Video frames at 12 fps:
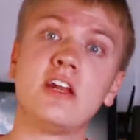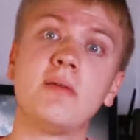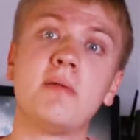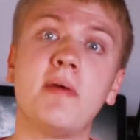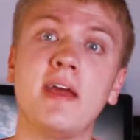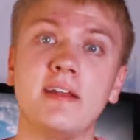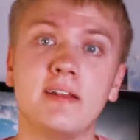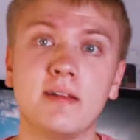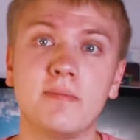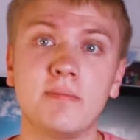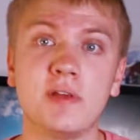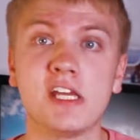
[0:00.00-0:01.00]
needed to be made
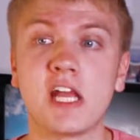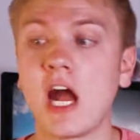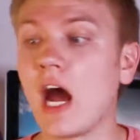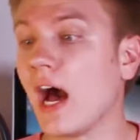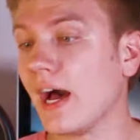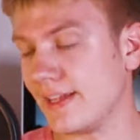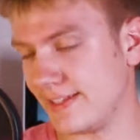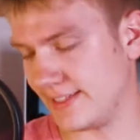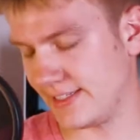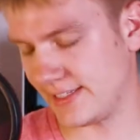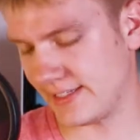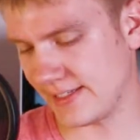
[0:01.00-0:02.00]

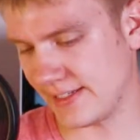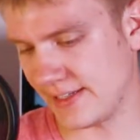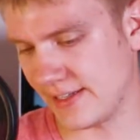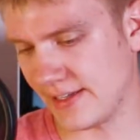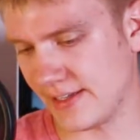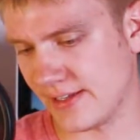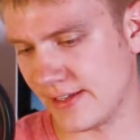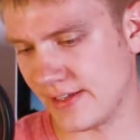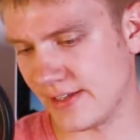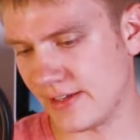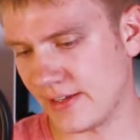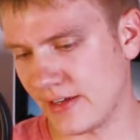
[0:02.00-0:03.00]
because
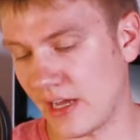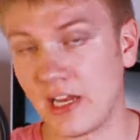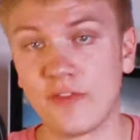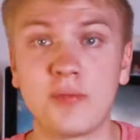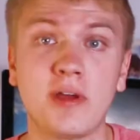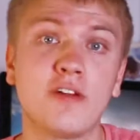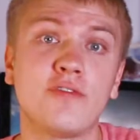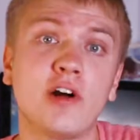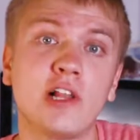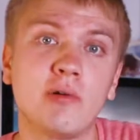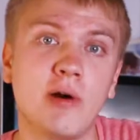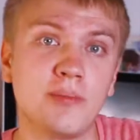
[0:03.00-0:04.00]
I never made a
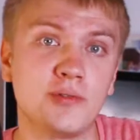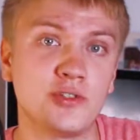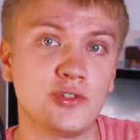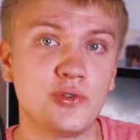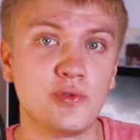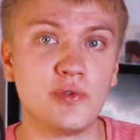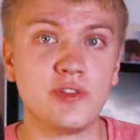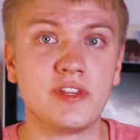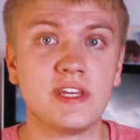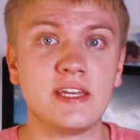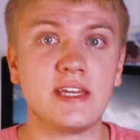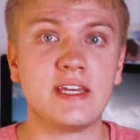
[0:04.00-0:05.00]
follow-up to
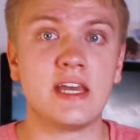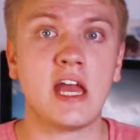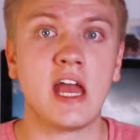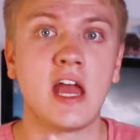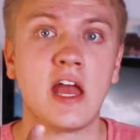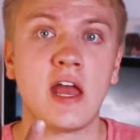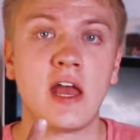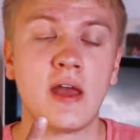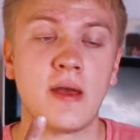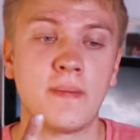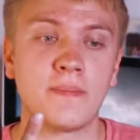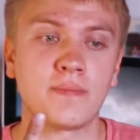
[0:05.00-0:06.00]
the
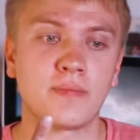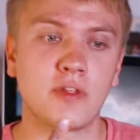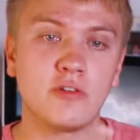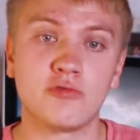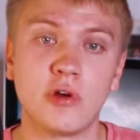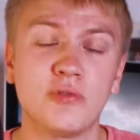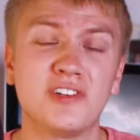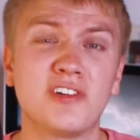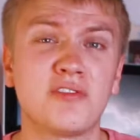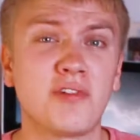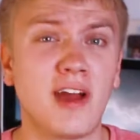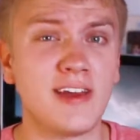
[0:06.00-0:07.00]
Road
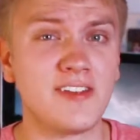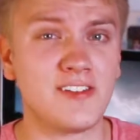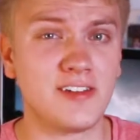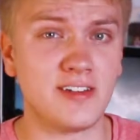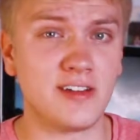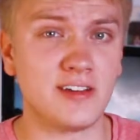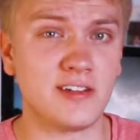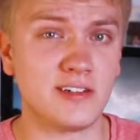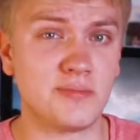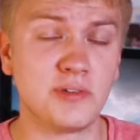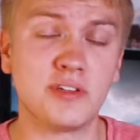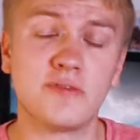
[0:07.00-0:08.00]
to
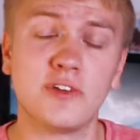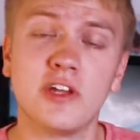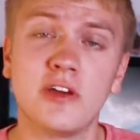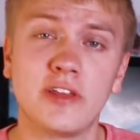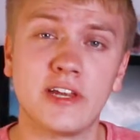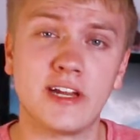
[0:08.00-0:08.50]
Ryzen build video